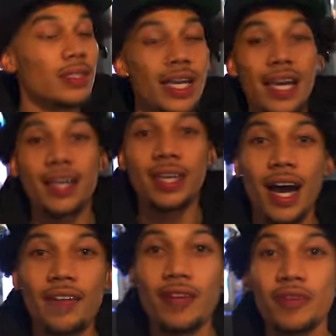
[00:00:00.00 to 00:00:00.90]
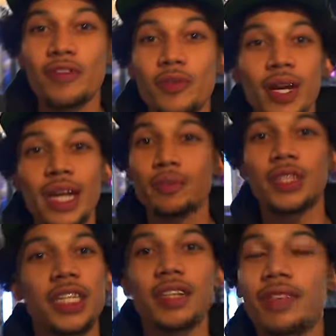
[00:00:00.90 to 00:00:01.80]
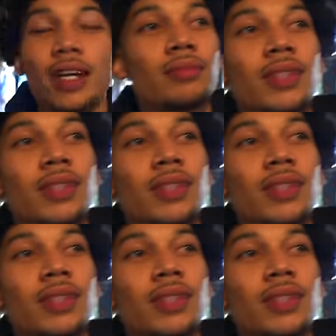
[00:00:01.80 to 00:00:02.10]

yeah, Afro fufu lame shit, fam.